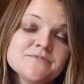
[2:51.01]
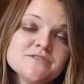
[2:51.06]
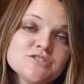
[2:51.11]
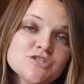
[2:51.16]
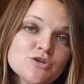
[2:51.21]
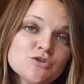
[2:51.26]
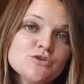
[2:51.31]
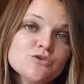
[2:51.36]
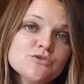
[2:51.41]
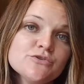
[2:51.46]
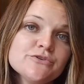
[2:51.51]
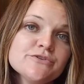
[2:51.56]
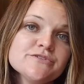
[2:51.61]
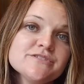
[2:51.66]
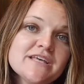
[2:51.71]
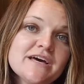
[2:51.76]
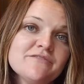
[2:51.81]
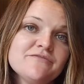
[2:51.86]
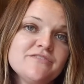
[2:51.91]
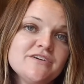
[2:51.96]
So you'll
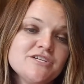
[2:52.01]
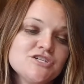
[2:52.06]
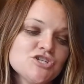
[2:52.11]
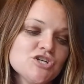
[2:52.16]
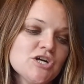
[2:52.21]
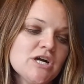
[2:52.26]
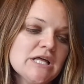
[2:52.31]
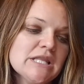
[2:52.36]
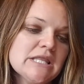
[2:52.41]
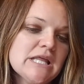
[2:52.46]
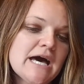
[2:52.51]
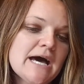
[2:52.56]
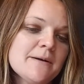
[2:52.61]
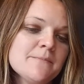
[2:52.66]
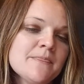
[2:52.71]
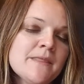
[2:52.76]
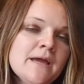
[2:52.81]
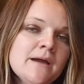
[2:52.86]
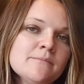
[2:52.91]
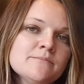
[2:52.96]
use that feature a
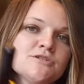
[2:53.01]
lot.